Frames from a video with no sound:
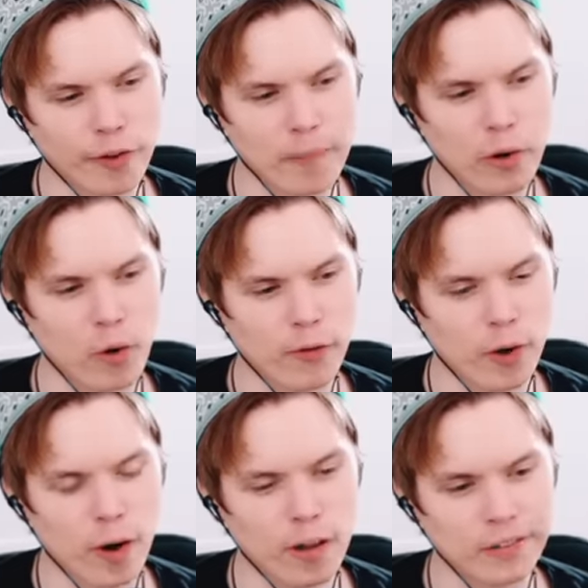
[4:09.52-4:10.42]
from the
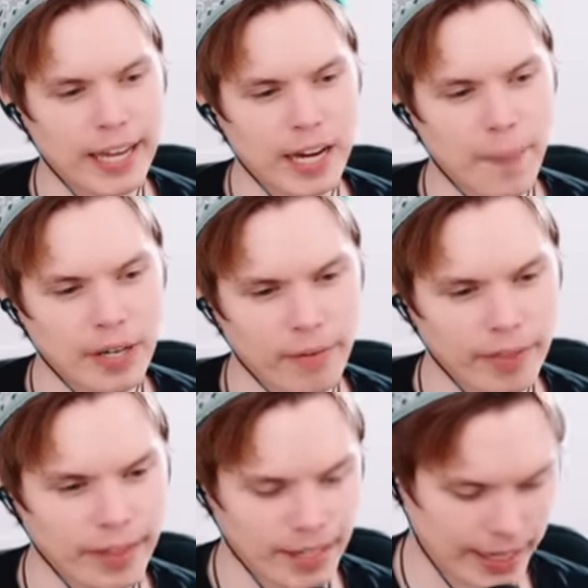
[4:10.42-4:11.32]
overall get up and
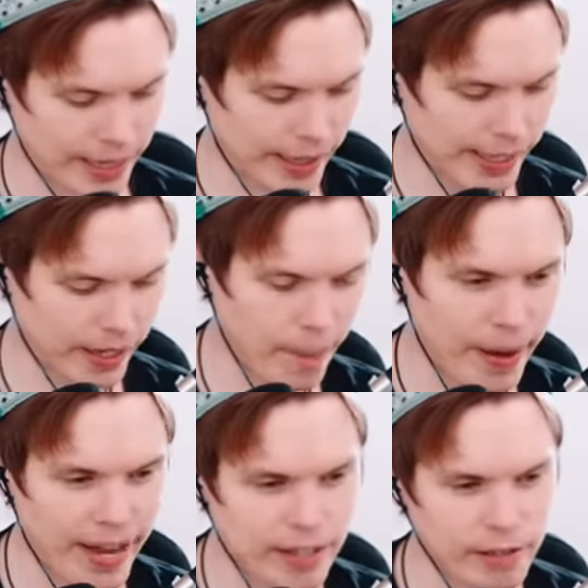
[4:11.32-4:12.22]
everything, kind of like how the
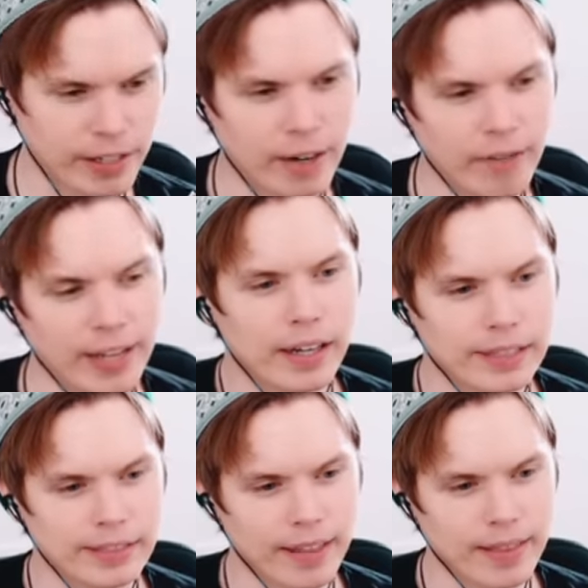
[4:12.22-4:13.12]
pants look and everything, I'm
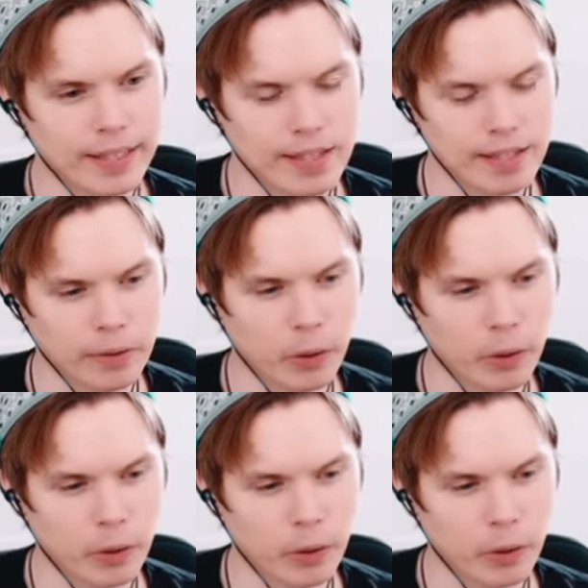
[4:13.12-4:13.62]
gonna say that this is a